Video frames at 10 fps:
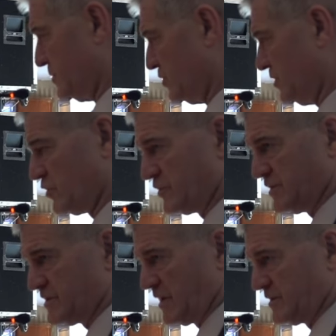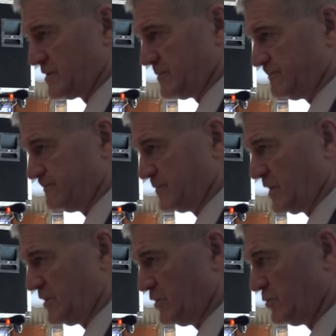only 36,
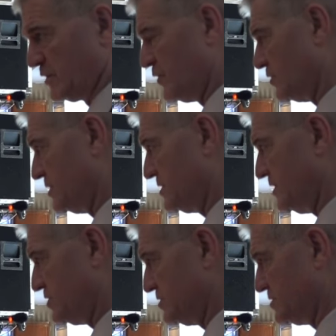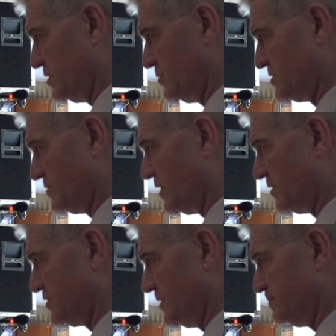and the number of organizations that he was
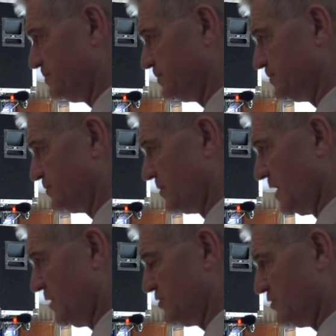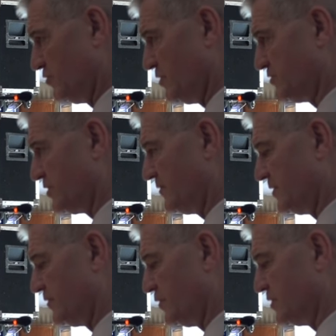involved in. He was a great
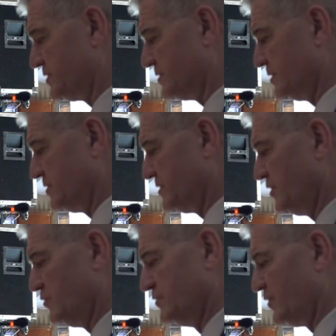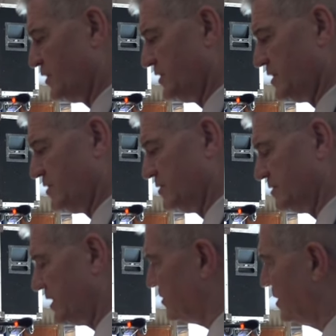driving force. There's a huge void there
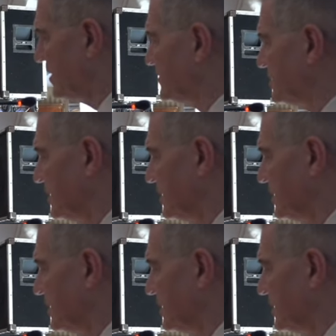now left.